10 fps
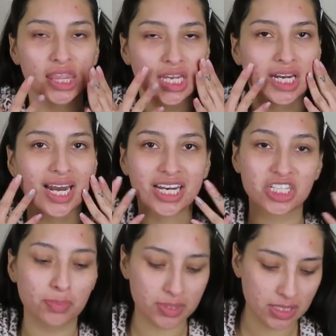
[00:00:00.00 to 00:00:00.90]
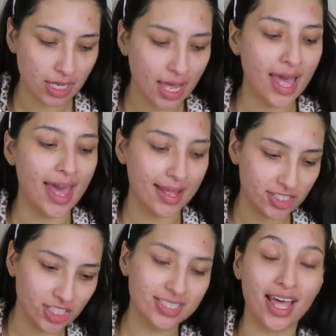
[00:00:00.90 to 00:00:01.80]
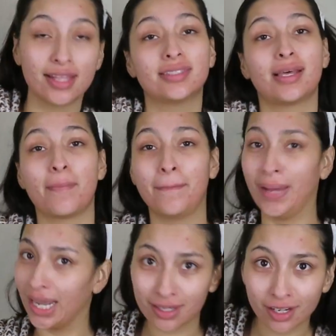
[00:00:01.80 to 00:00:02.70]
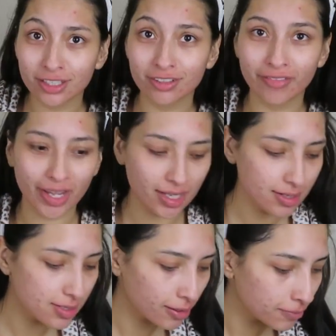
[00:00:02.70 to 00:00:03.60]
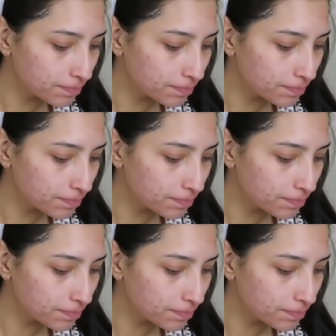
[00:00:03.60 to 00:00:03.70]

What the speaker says: and then it just ends up back on your face.